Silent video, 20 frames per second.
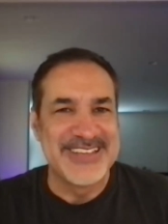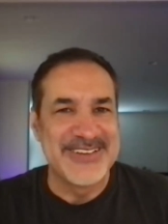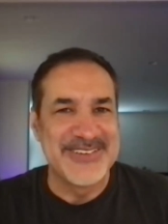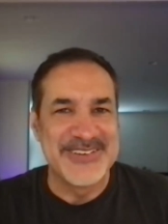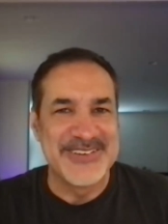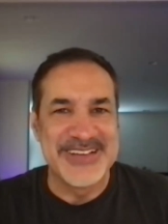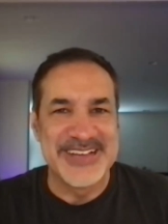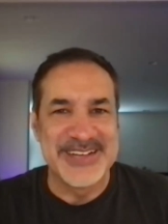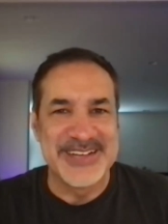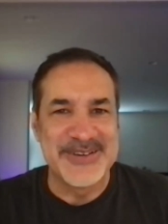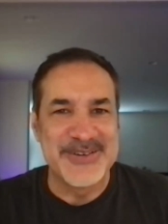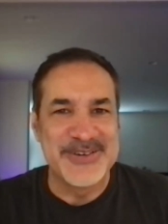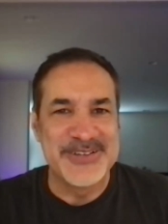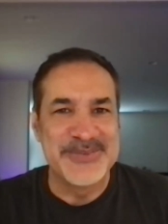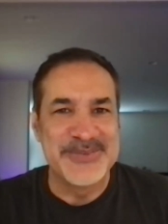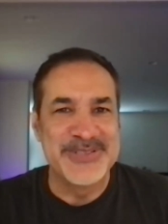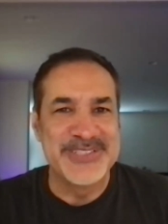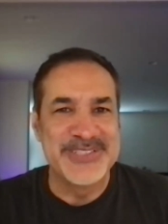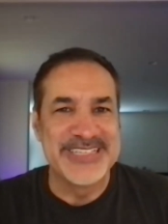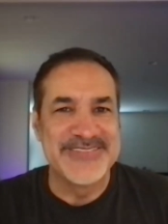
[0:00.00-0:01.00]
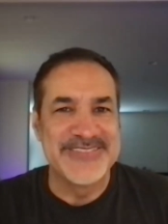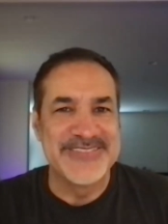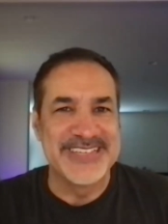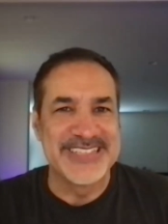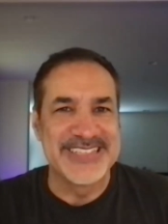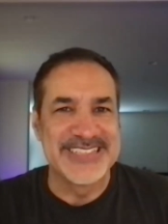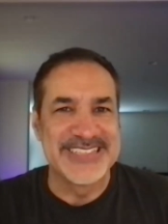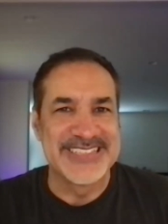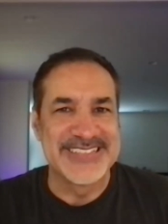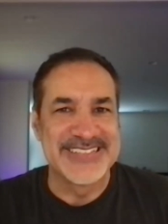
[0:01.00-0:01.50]
you're not going to believe
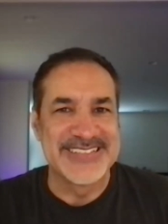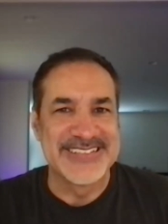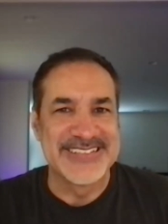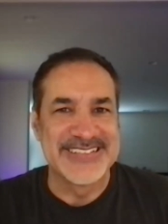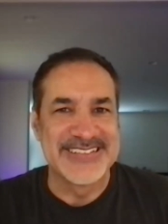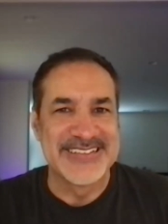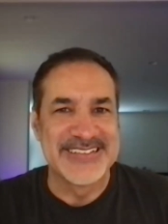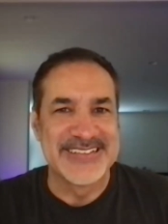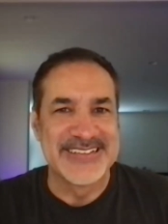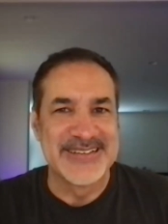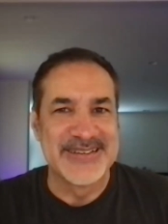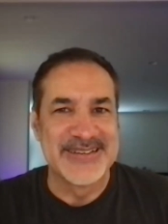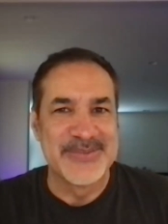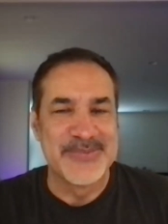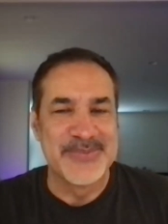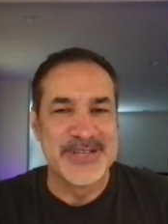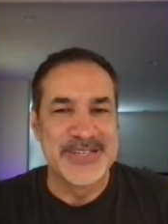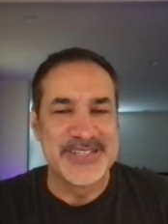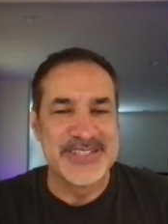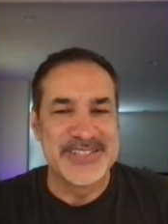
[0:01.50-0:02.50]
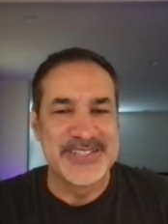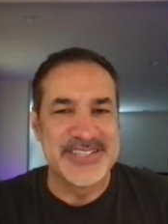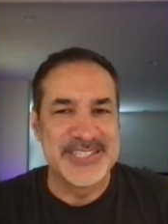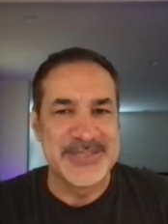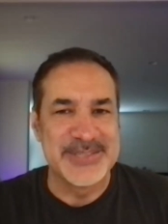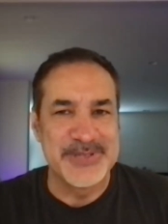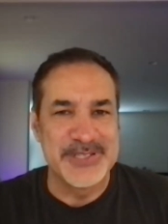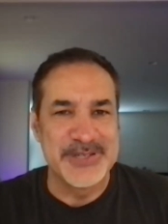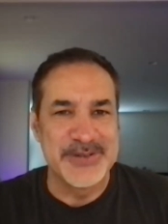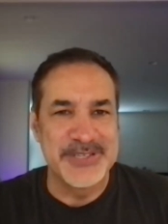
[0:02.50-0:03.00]
this, but
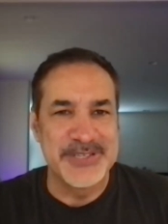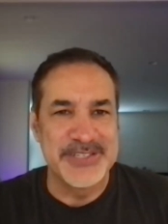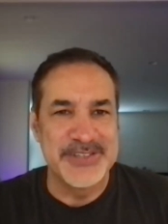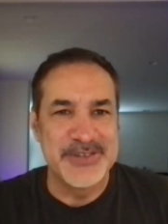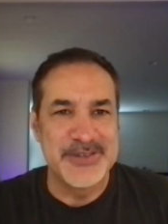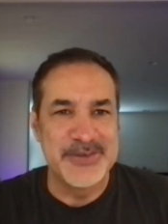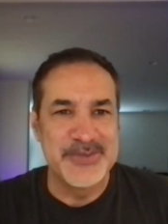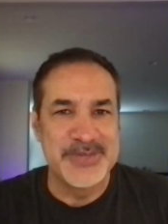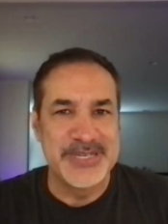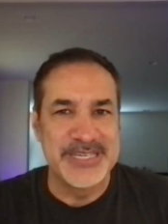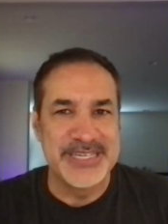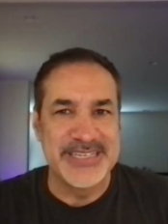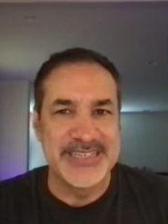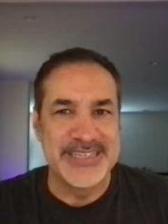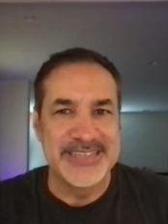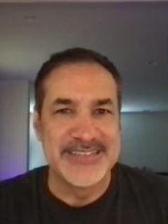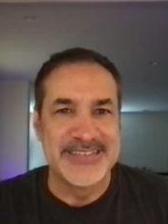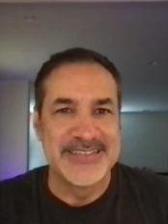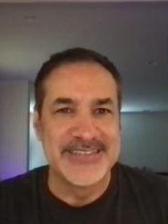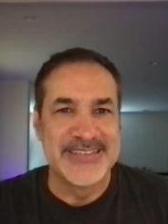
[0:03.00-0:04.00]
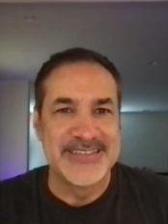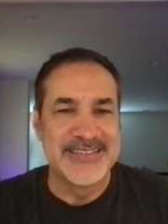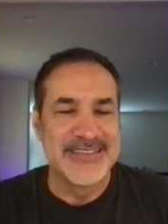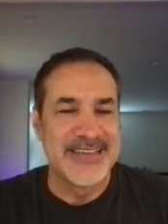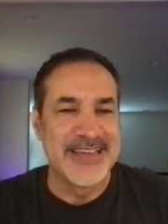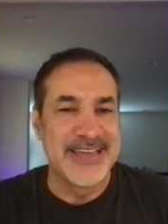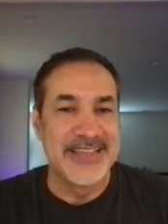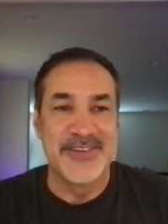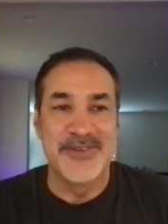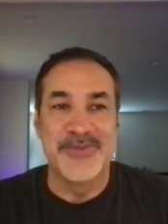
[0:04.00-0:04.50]
just between you and me,
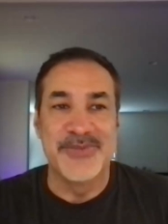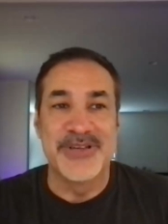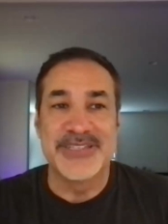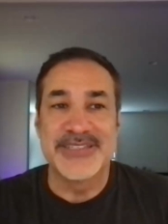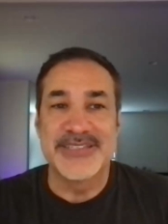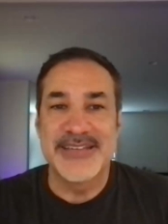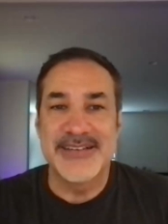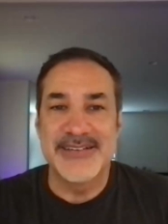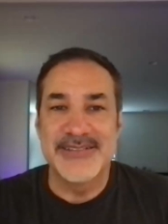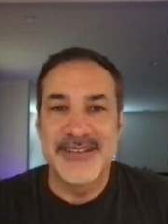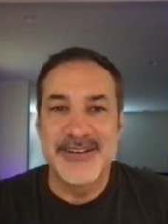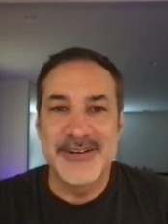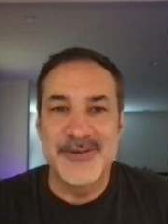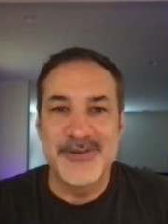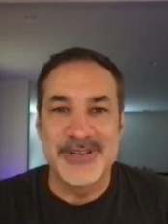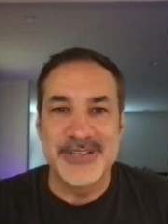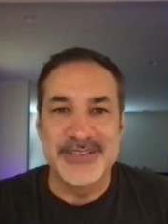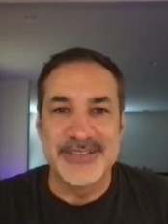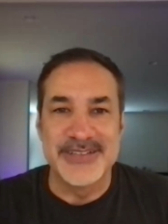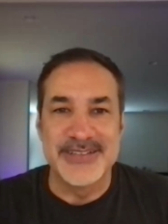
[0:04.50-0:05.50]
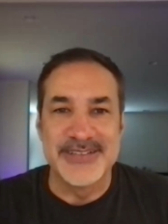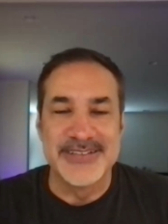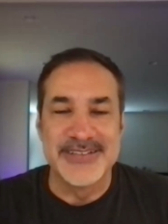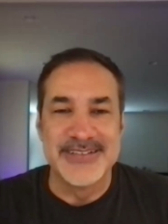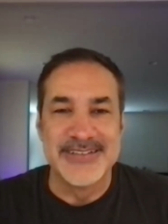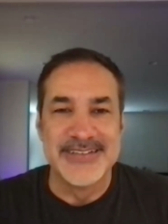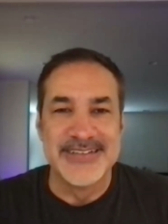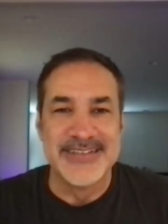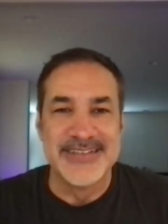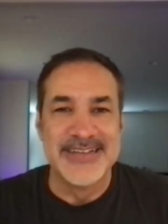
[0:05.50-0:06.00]
and you must tell no one,
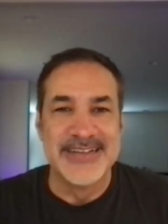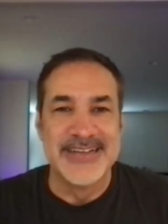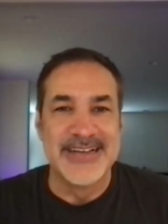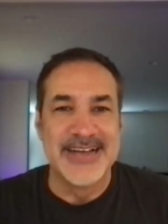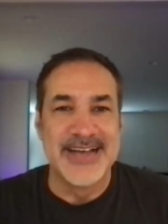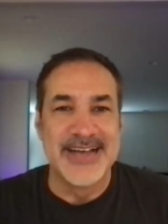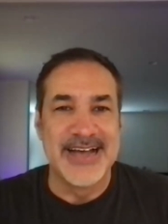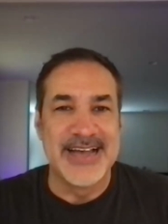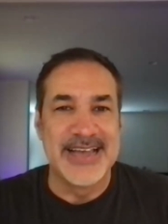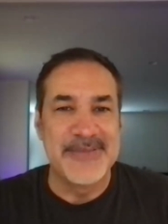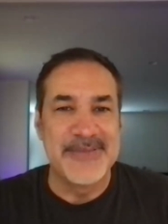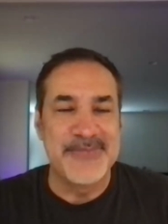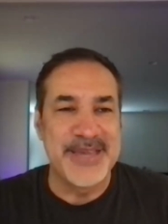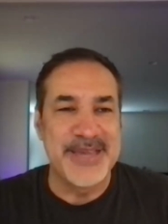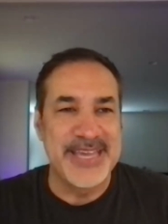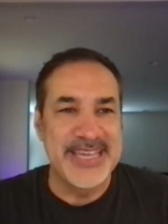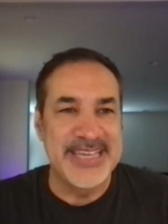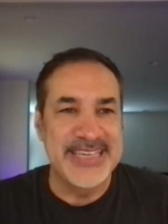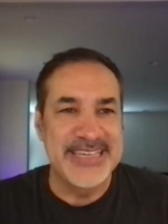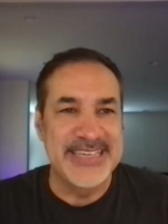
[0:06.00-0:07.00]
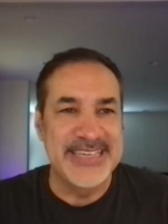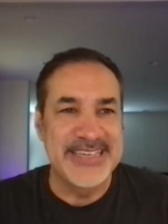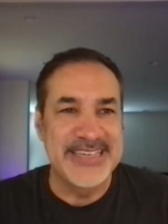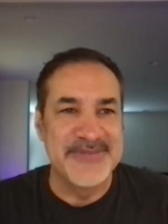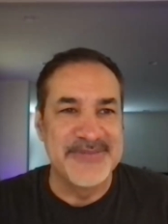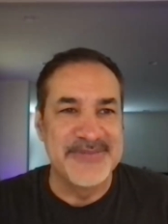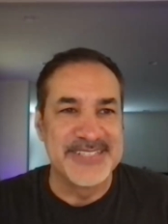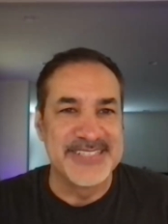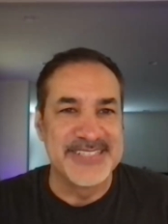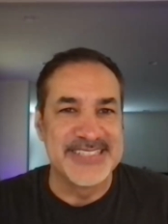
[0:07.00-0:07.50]
I pay
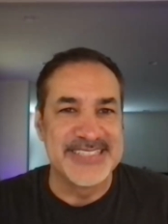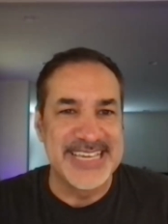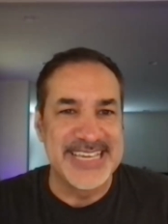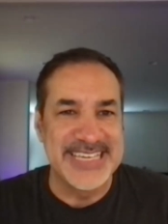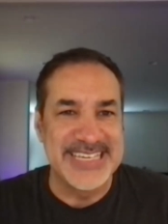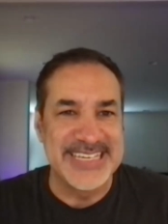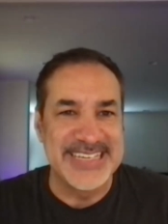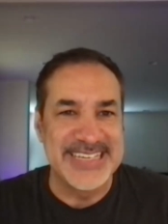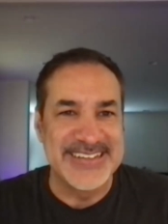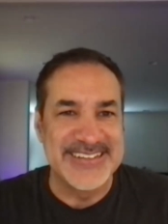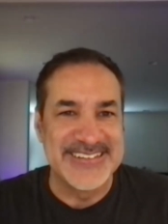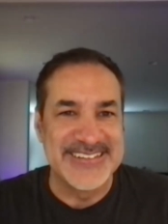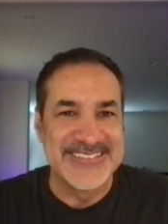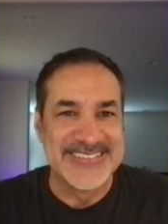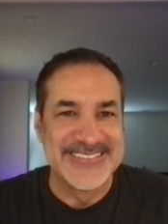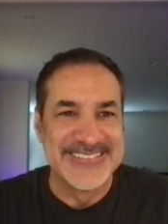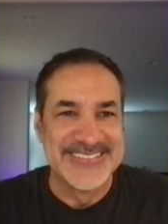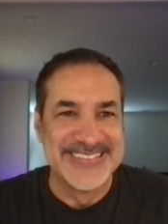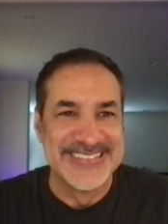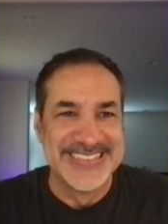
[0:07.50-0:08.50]
him to stay here.